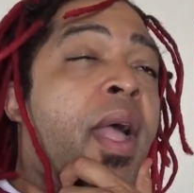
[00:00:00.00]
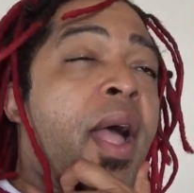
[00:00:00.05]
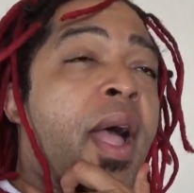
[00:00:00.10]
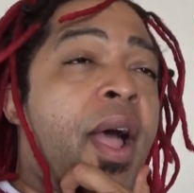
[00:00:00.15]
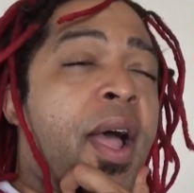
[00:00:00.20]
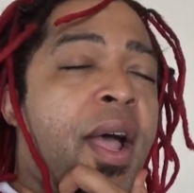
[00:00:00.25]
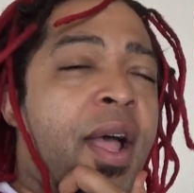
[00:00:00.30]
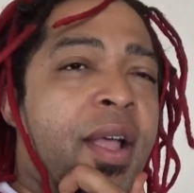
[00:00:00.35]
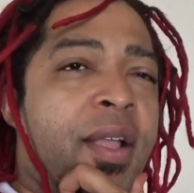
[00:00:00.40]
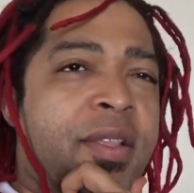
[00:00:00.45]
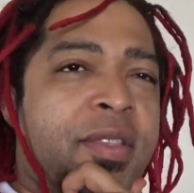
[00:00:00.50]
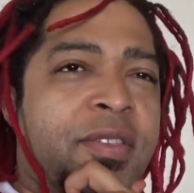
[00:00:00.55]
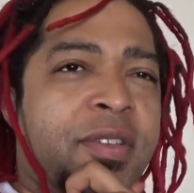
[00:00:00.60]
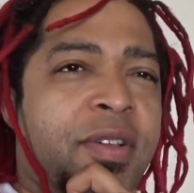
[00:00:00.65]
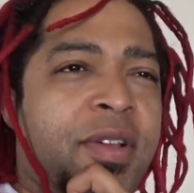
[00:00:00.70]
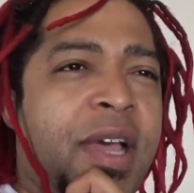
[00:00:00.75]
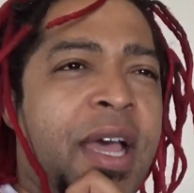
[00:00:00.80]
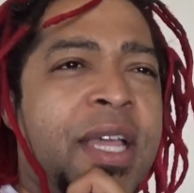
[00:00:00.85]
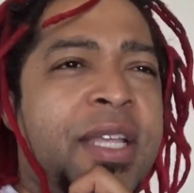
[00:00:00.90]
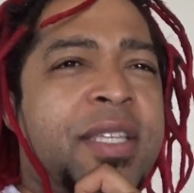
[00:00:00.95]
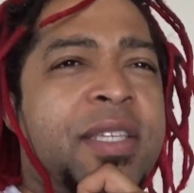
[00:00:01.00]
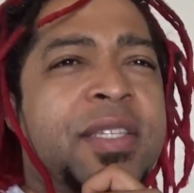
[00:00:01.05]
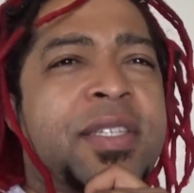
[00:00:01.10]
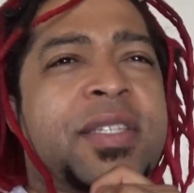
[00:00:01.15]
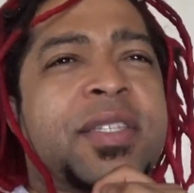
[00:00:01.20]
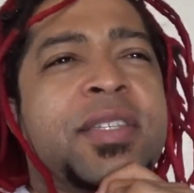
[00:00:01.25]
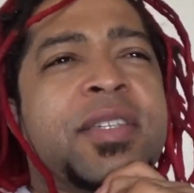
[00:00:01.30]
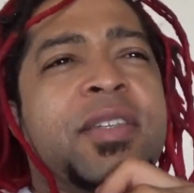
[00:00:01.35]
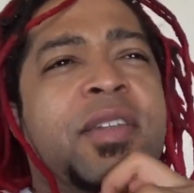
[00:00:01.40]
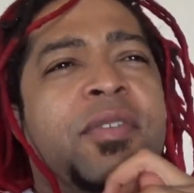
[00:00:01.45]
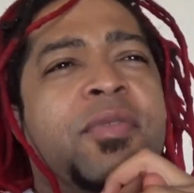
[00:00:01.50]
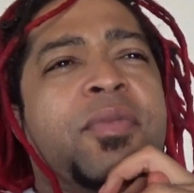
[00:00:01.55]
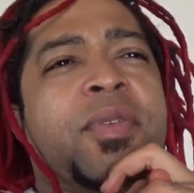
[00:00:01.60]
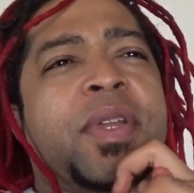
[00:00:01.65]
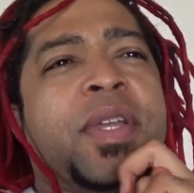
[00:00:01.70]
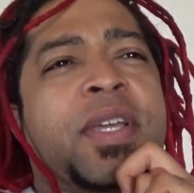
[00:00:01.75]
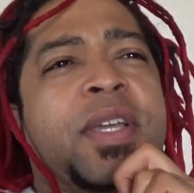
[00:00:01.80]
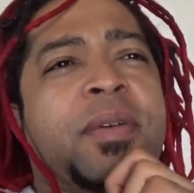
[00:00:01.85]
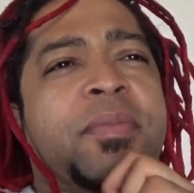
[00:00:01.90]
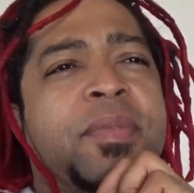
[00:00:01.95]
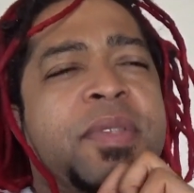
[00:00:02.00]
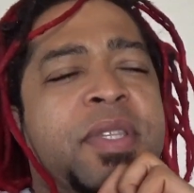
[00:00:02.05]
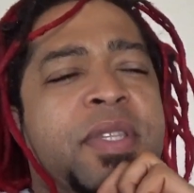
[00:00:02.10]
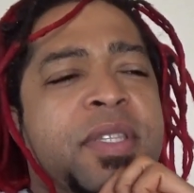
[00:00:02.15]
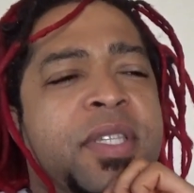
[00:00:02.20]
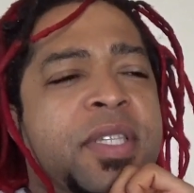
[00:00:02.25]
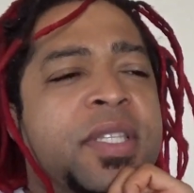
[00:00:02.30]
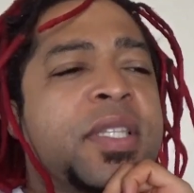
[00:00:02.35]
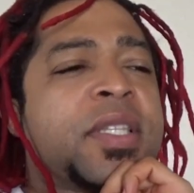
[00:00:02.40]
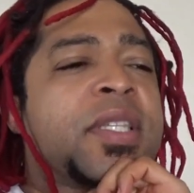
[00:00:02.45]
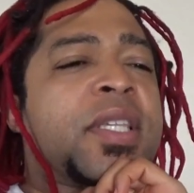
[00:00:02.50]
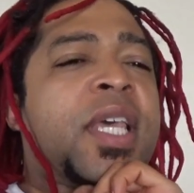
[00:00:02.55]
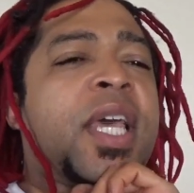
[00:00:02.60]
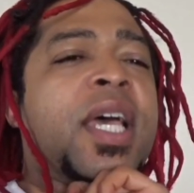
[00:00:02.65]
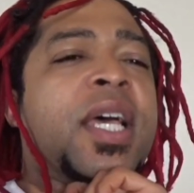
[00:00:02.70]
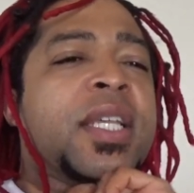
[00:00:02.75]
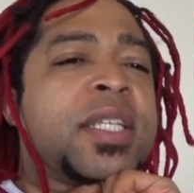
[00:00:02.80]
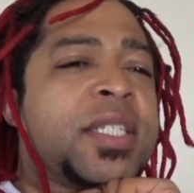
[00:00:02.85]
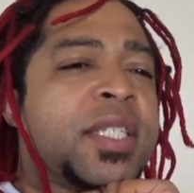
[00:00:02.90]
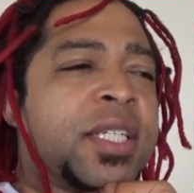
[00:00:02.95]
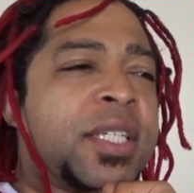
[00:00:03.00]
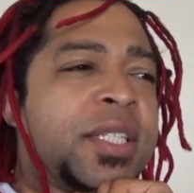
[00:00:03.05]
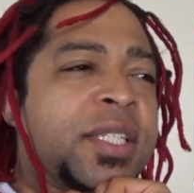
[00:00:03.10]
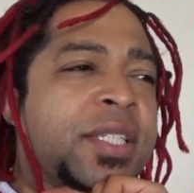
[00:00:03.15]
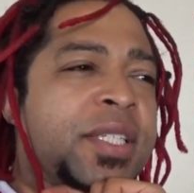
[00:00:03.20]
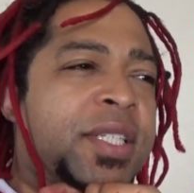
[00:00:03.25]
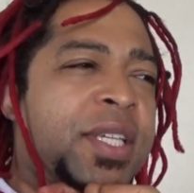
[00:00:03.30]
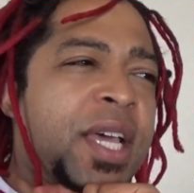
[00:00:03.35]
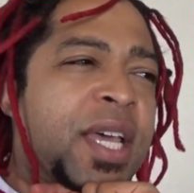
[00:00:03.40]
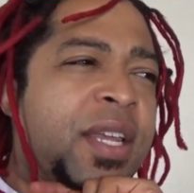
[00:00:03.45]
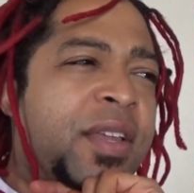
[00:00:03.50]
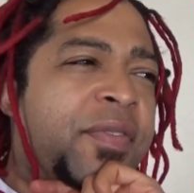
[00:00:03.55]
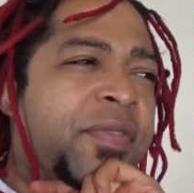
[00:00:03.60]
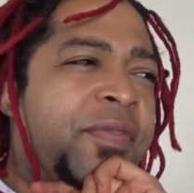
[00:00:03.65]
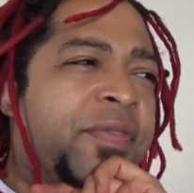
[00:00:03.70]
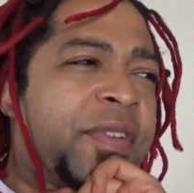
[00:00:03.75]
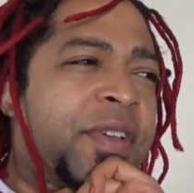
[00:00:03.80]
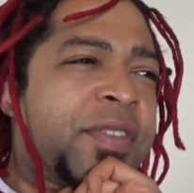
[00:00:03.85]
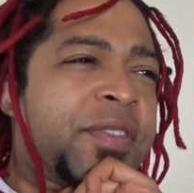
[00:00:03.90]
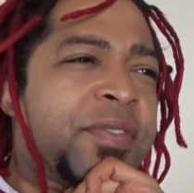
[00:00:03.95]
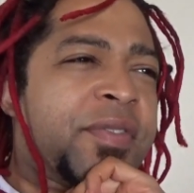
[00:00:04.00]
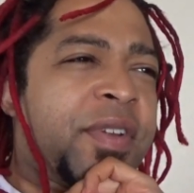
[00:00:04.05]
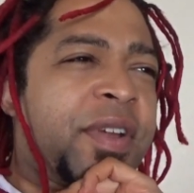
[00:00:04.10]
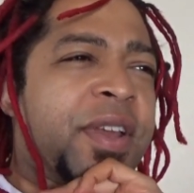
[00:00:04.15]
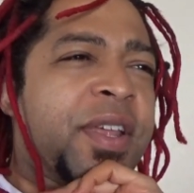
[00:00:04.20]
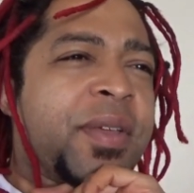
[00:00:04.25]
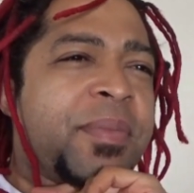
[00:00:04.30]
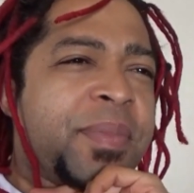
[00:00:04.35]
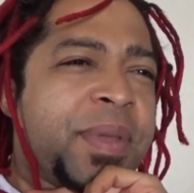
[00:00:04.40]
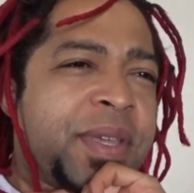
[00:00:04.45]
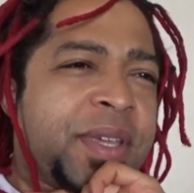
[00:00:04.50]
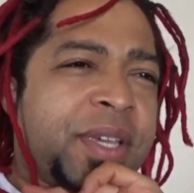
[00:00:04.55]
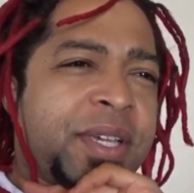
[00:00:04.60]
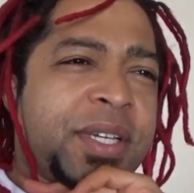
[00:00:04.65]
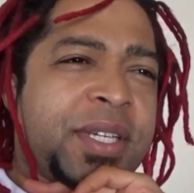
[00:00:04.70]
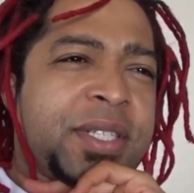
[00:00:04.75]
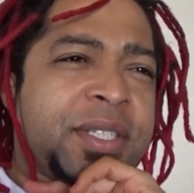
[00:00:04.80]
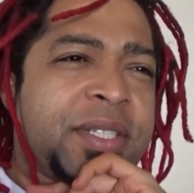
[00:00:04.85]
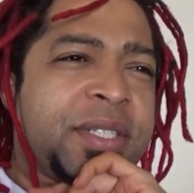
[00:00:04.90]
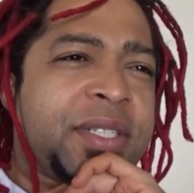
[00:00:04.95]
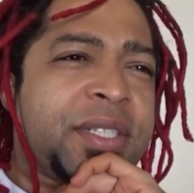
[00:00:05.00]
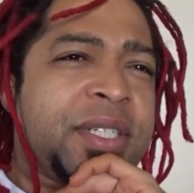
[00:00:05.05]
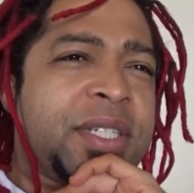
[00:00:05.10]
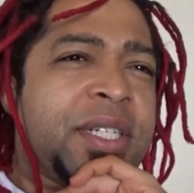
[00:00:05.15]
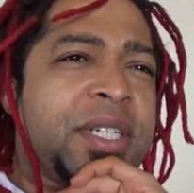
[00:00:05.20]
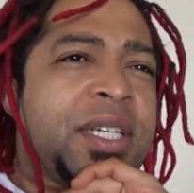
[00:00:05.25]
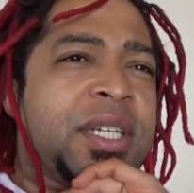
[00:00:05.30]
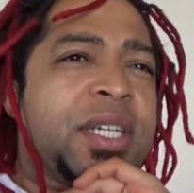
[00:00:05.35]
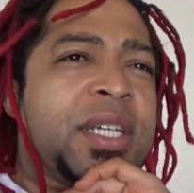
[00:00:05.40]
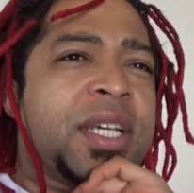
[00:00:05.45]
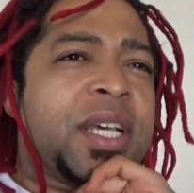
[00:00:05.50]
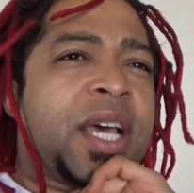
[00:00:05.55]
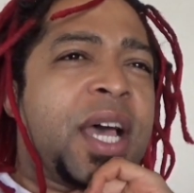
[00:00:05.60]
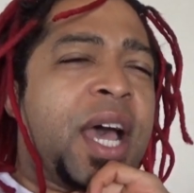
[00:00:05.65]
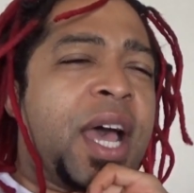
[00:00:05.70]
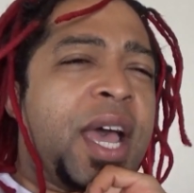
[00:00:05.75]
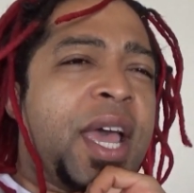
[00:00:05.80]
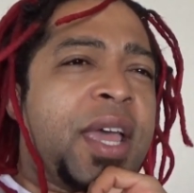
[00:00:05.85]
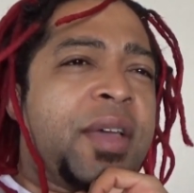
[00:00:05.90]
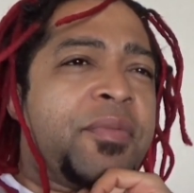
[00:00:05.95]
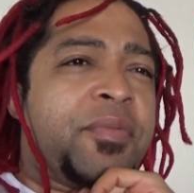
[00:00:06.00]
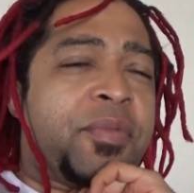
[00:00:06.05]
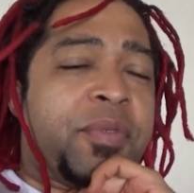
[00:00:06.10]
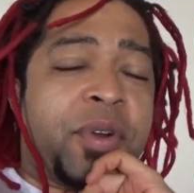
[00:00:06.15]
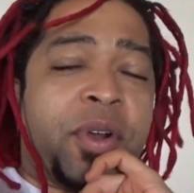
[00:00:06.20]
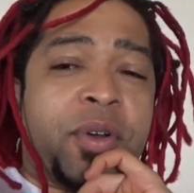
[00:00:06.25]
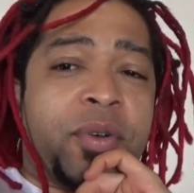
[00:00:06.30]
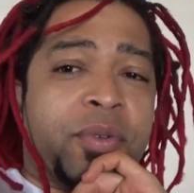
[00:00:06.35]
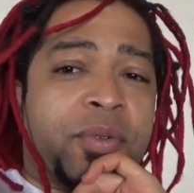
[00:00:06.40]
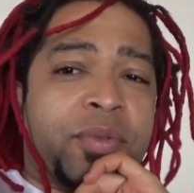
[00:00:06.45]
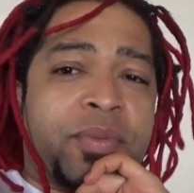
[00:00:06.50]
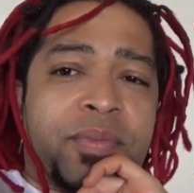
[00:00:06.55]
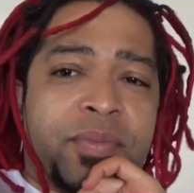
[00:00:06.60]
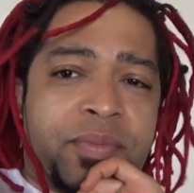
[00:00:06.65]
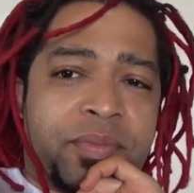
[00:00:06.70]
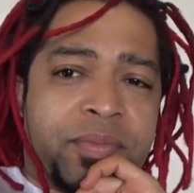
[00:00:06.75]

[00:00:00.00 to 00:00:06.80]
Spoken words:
so I just, you know, when it comes to the sketch, it's kind of frustrating because I wrote,